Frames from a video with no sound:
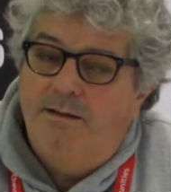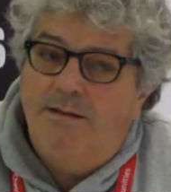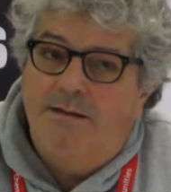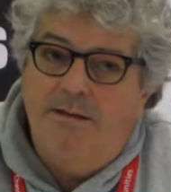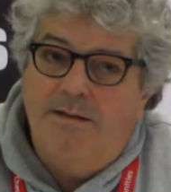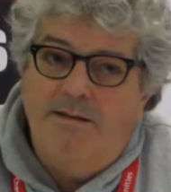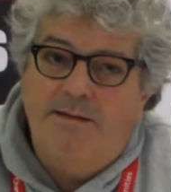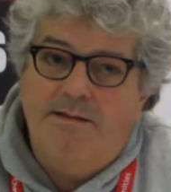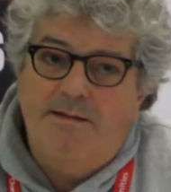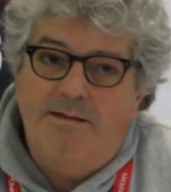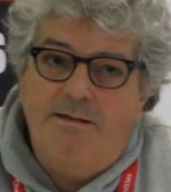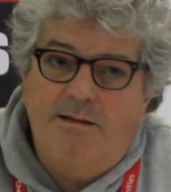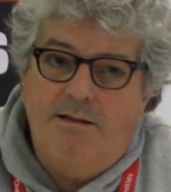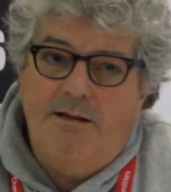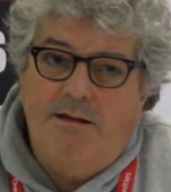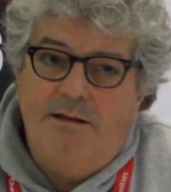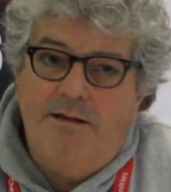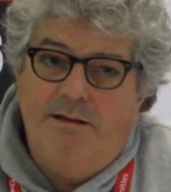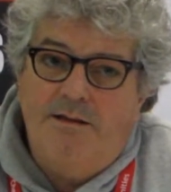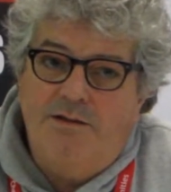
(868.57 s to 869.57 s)
is
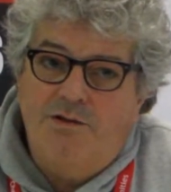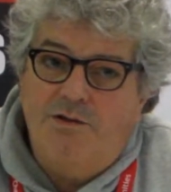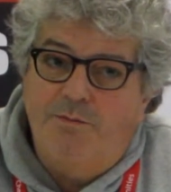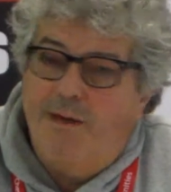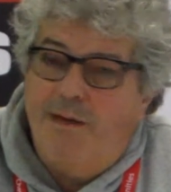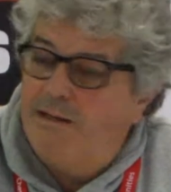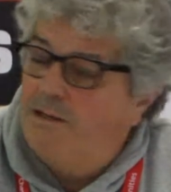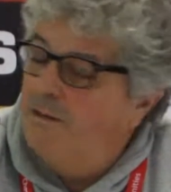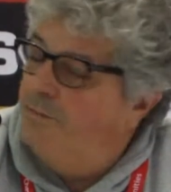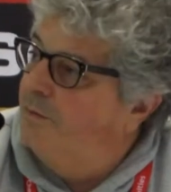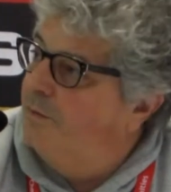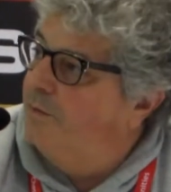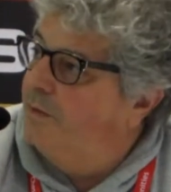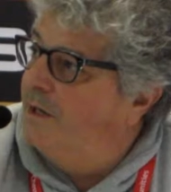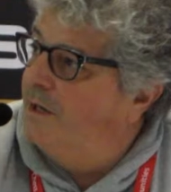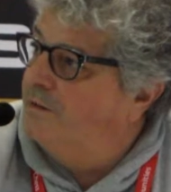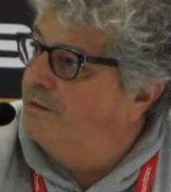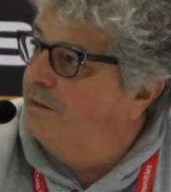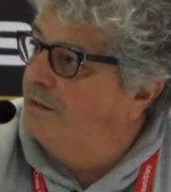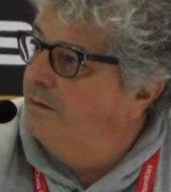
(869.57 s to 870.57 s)
a geometric
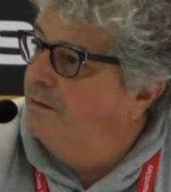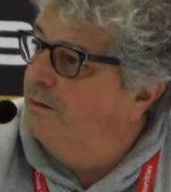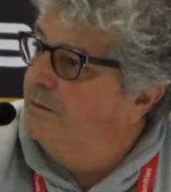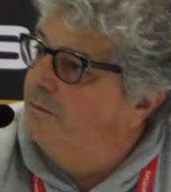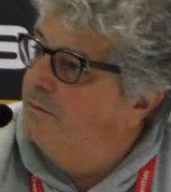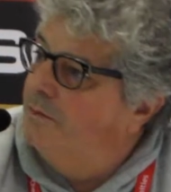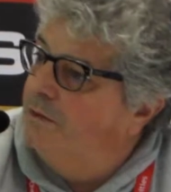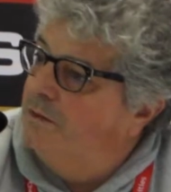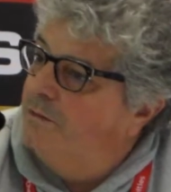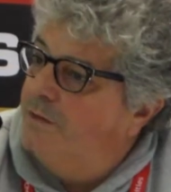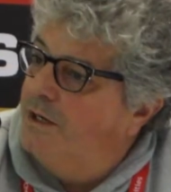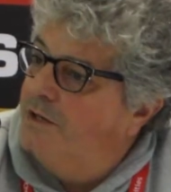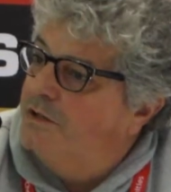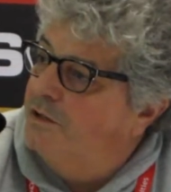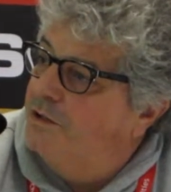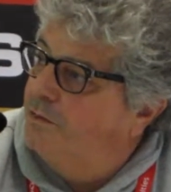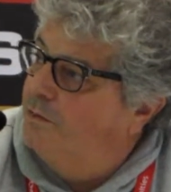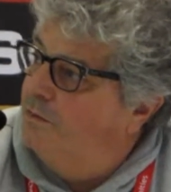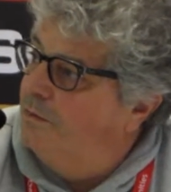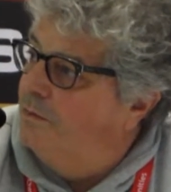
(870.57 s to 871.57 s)
progression,
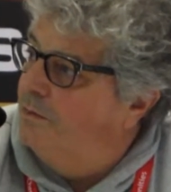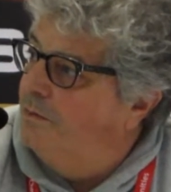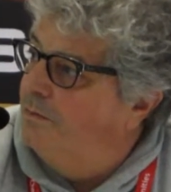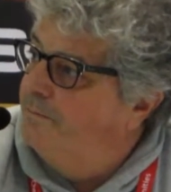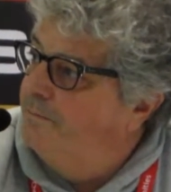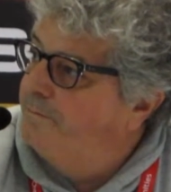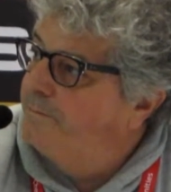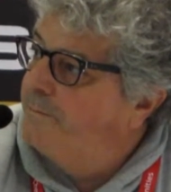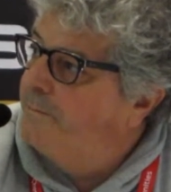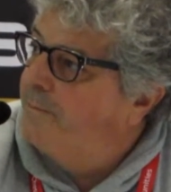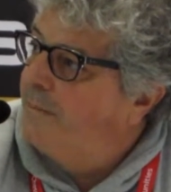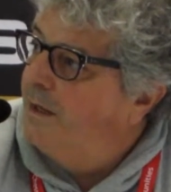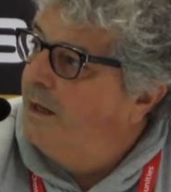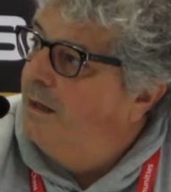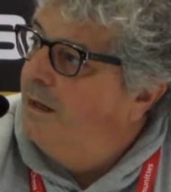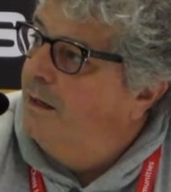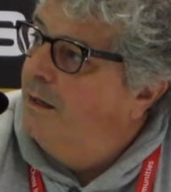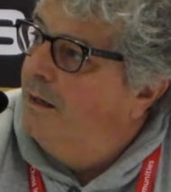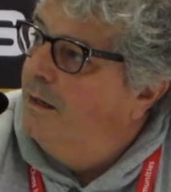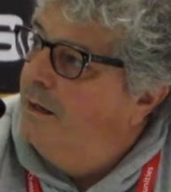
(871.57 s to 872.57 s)
ratio 2.
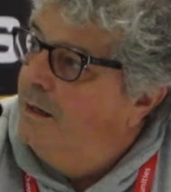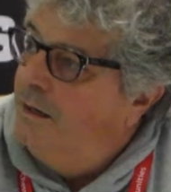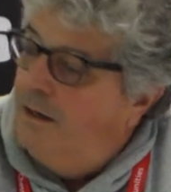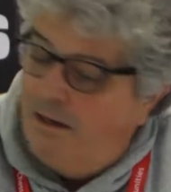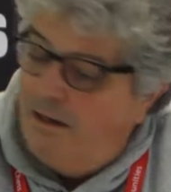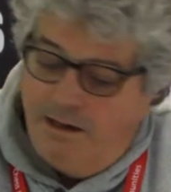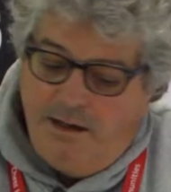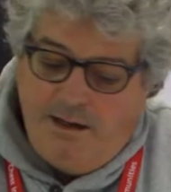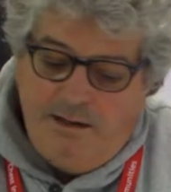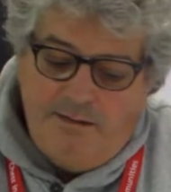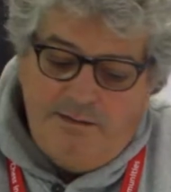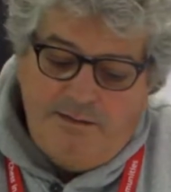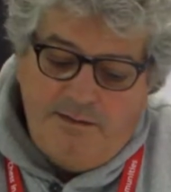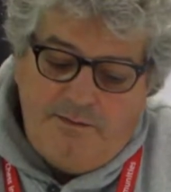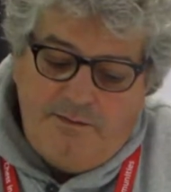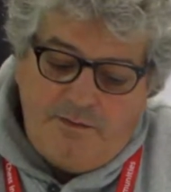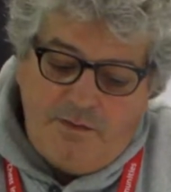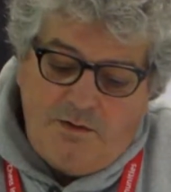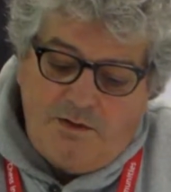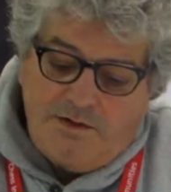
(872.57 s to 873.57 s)
And
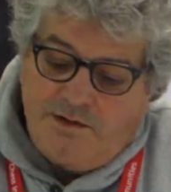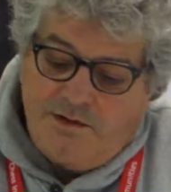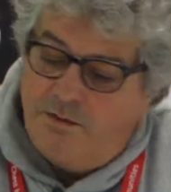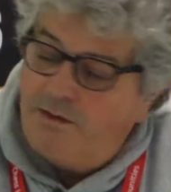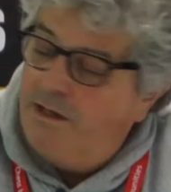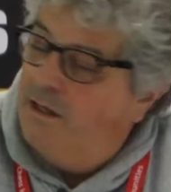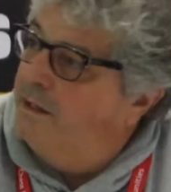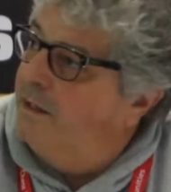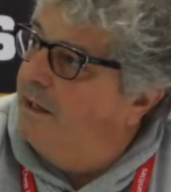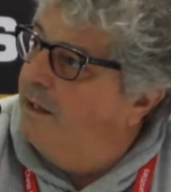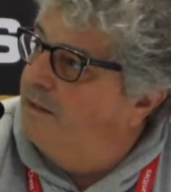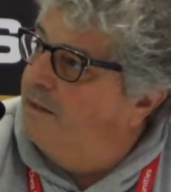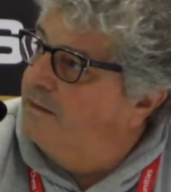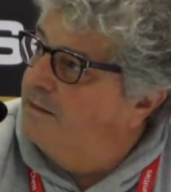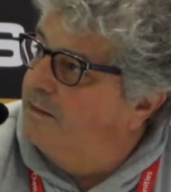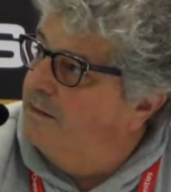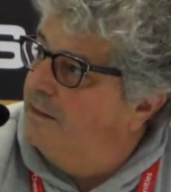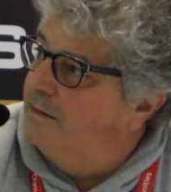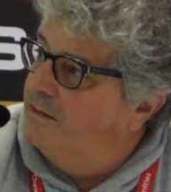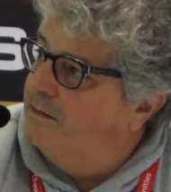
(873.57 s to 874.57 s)
of course you can
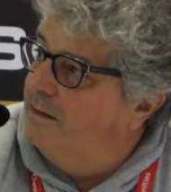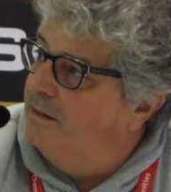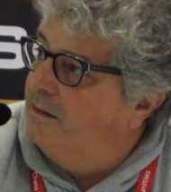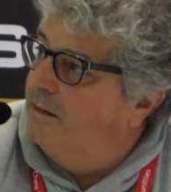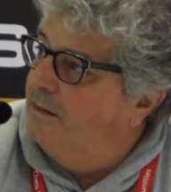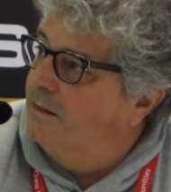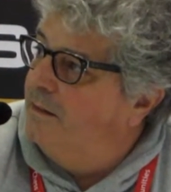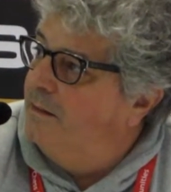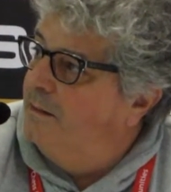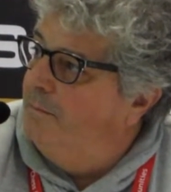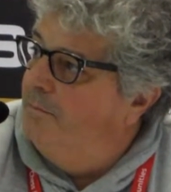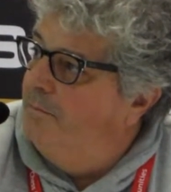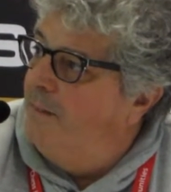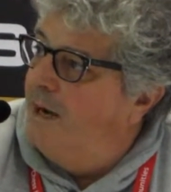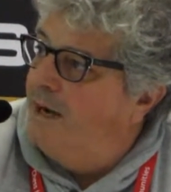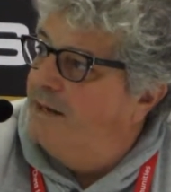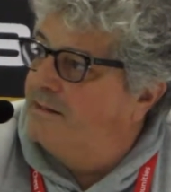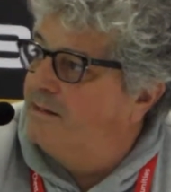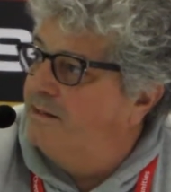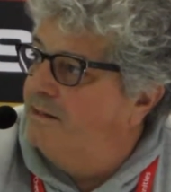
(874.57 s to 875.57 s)
guess that's a
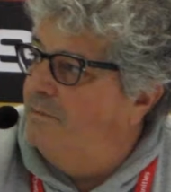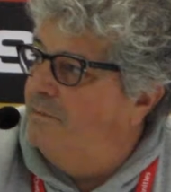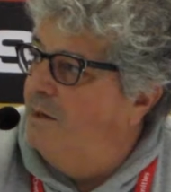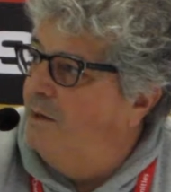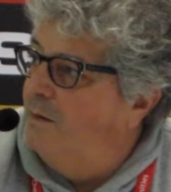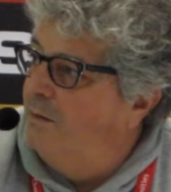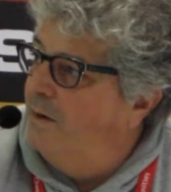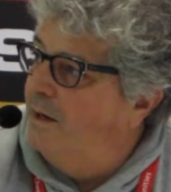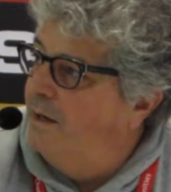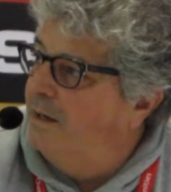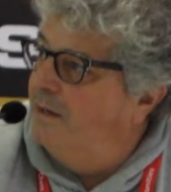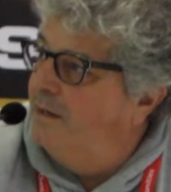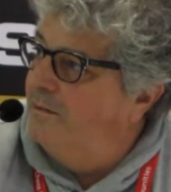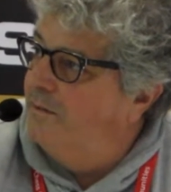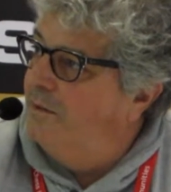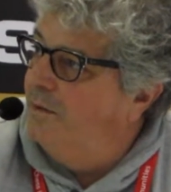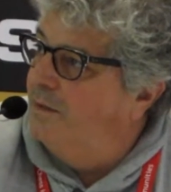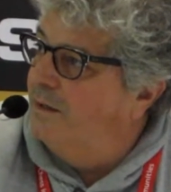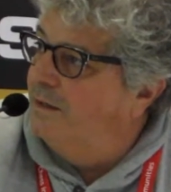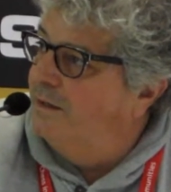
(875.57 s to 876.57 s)
Maxima way of
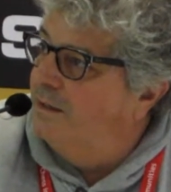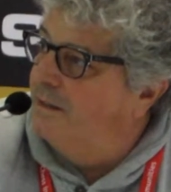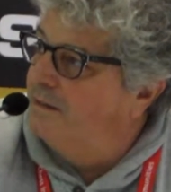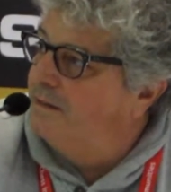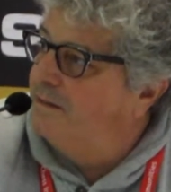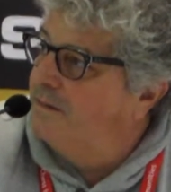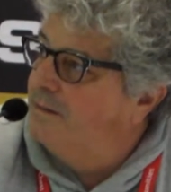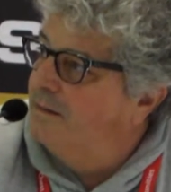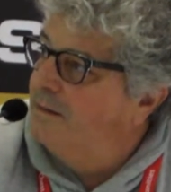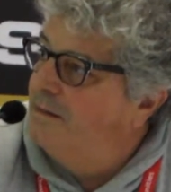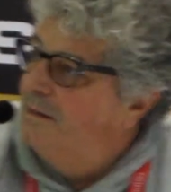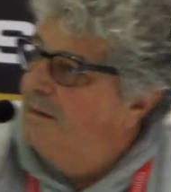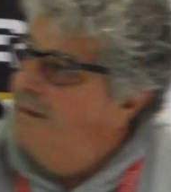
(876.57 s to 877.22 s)
doing this.